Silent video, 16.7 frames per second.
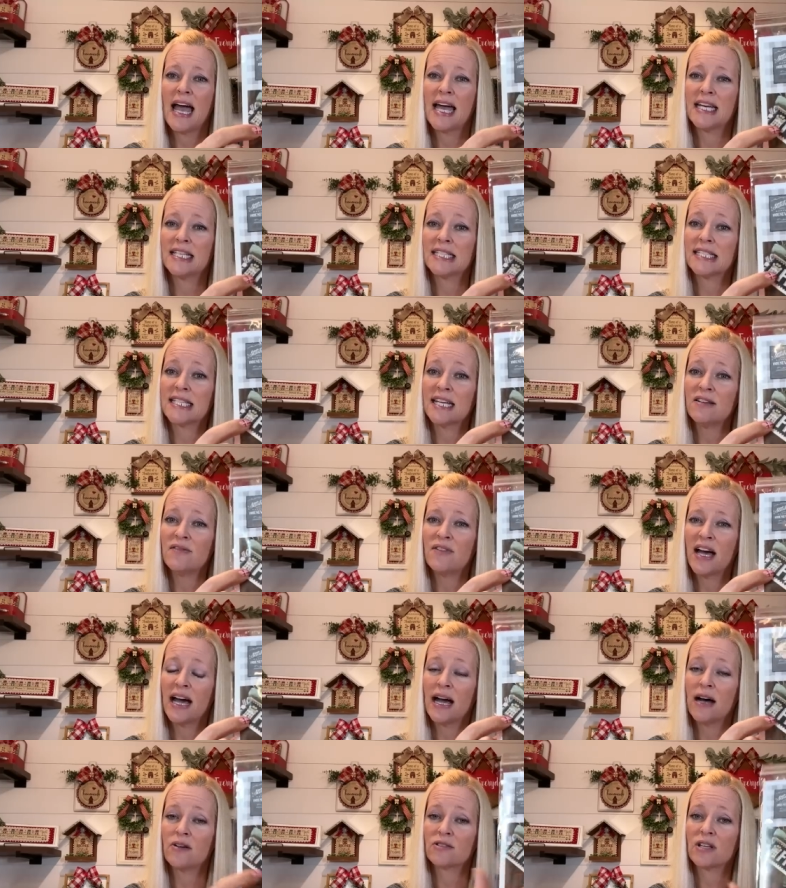And instead of that
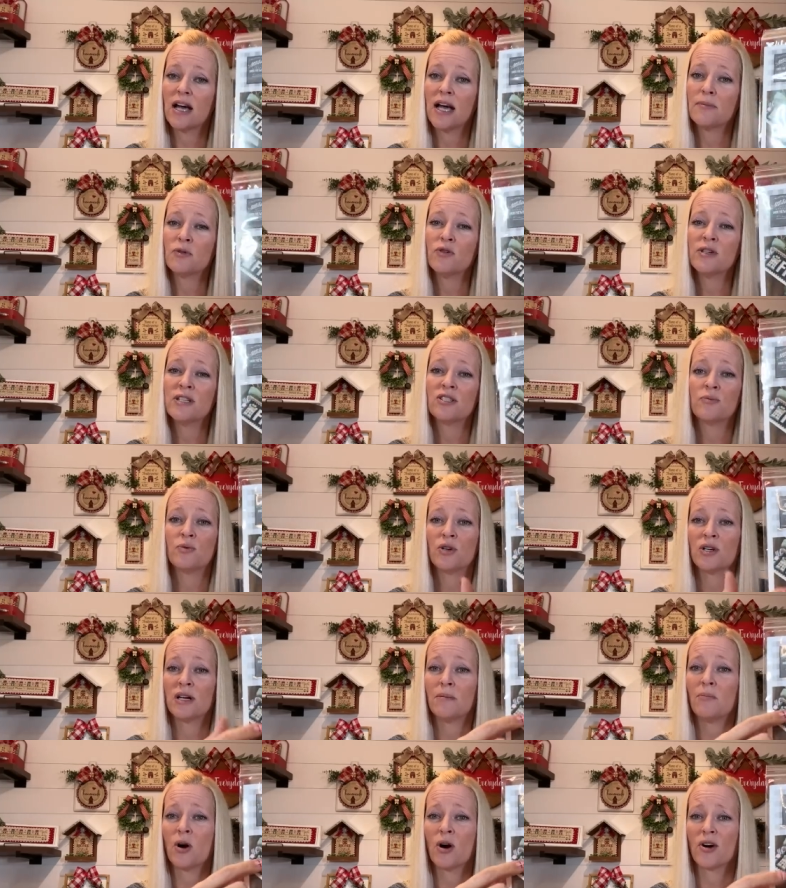house, I'm going to put
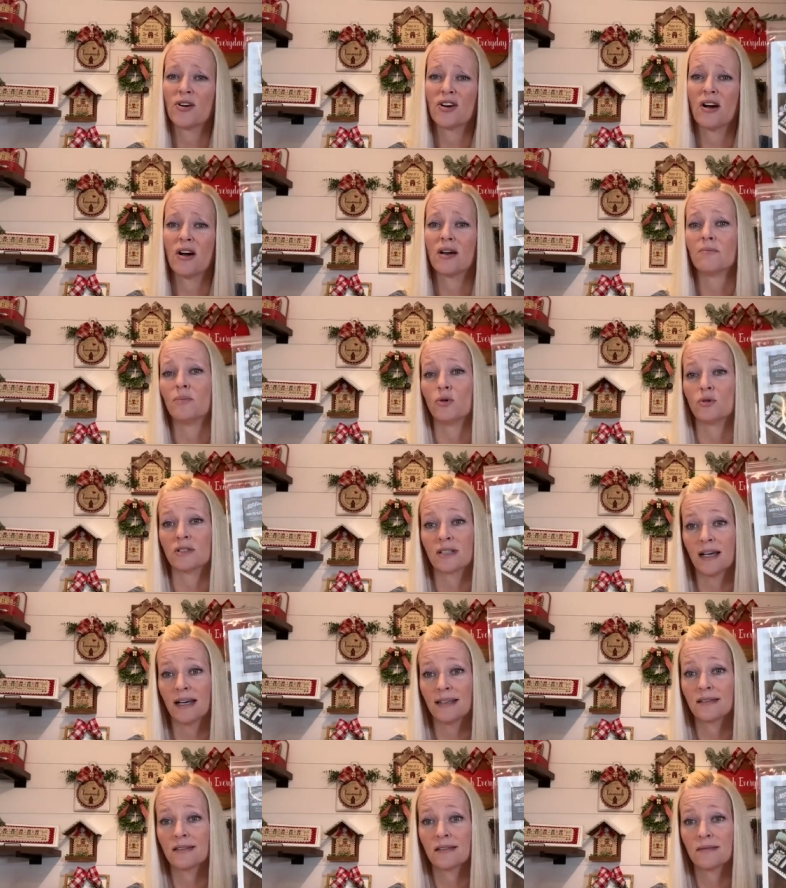a barn on both
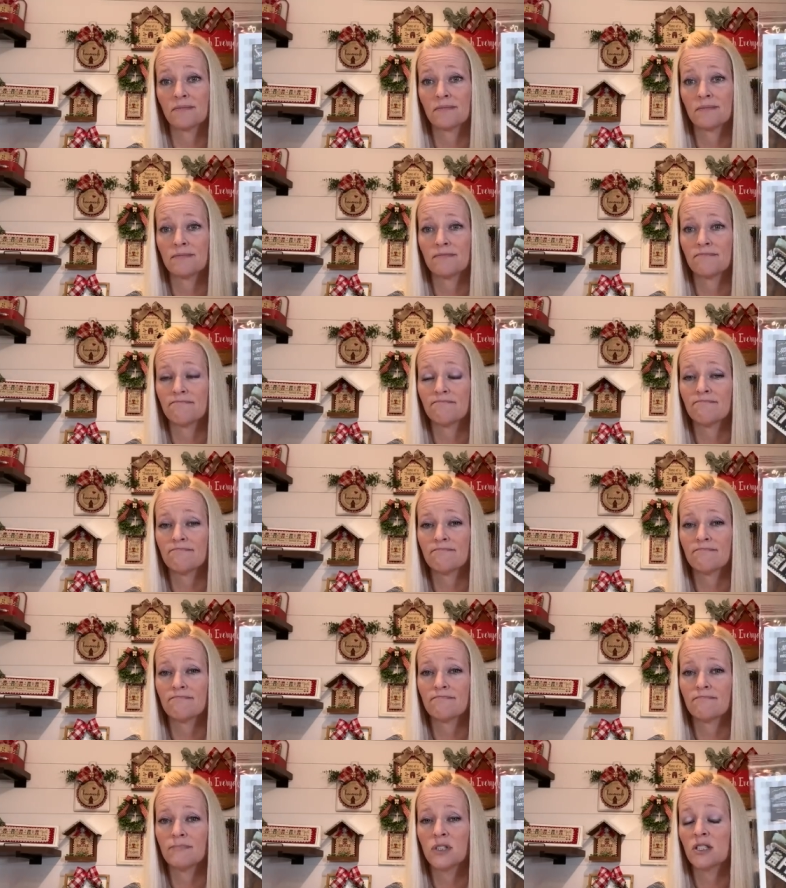sides
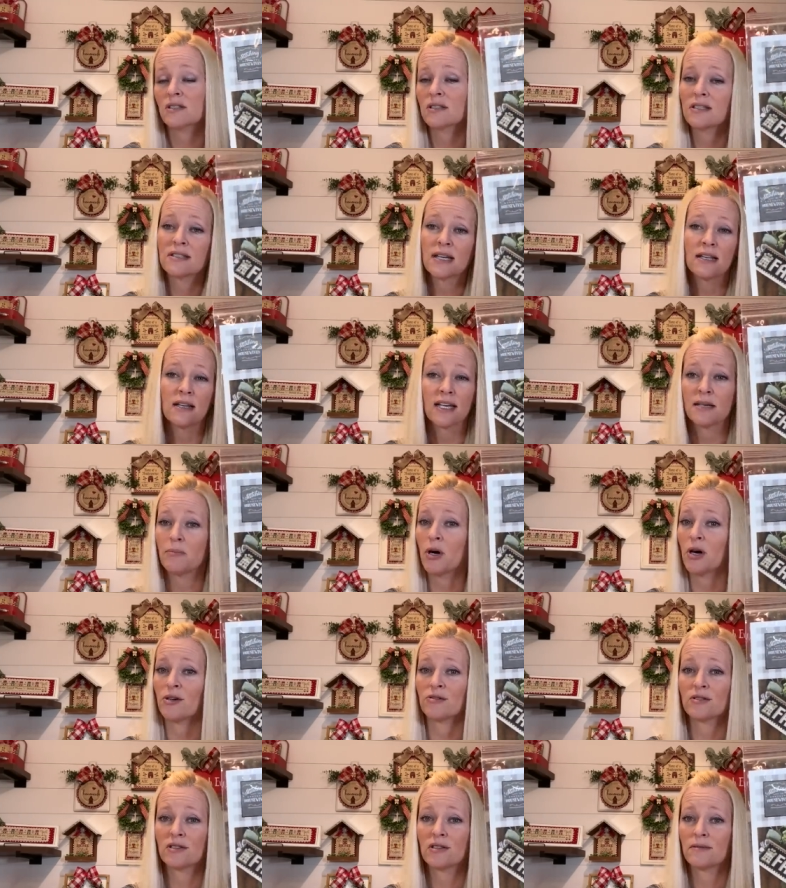just because I like
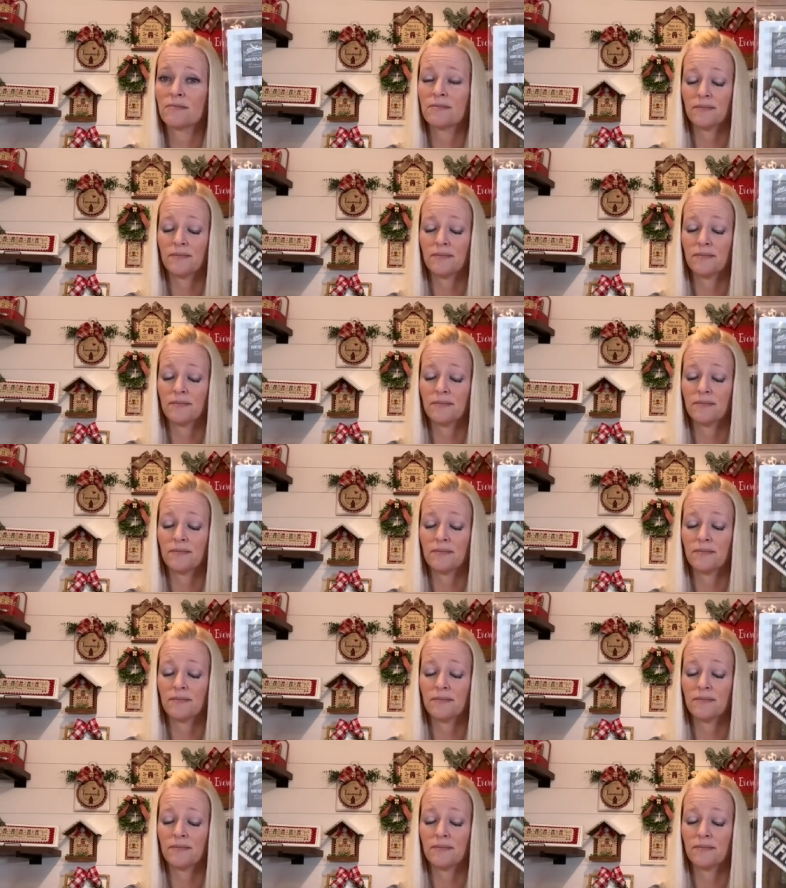barns.